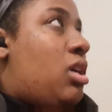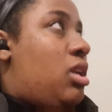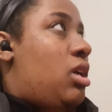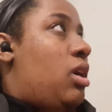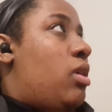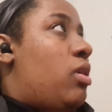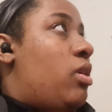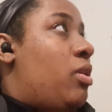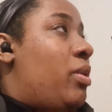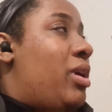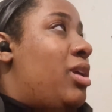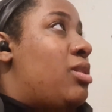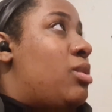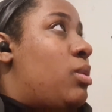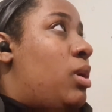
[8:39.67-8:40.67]
an hour
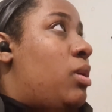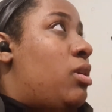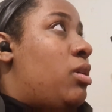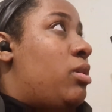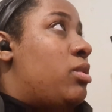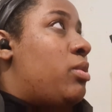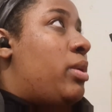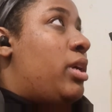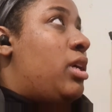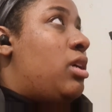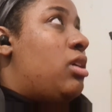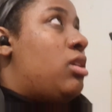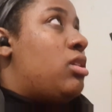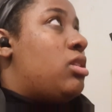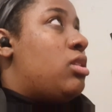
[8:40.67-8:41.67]
away, 2 hours
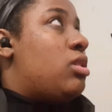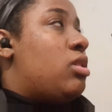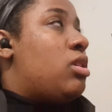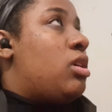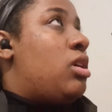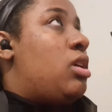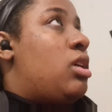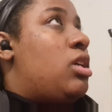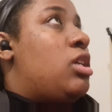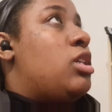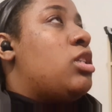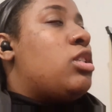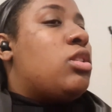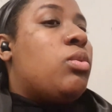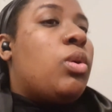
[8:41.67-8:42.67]
away.
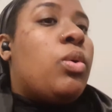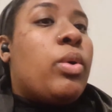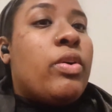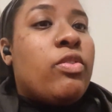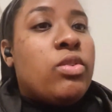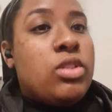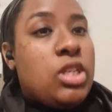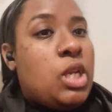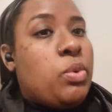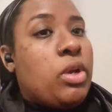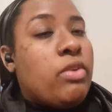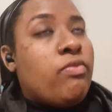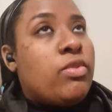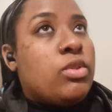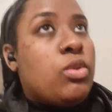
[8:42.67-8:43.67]
So everyone's gonna
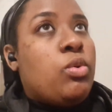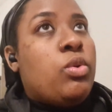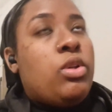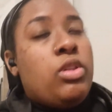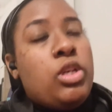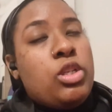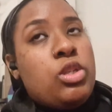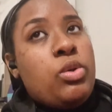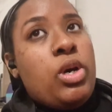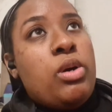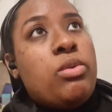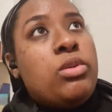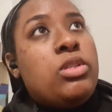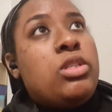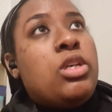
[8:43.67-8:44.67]
wake up for Suhoor in like 2
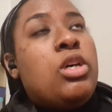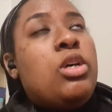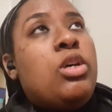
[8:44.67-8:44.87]
hours.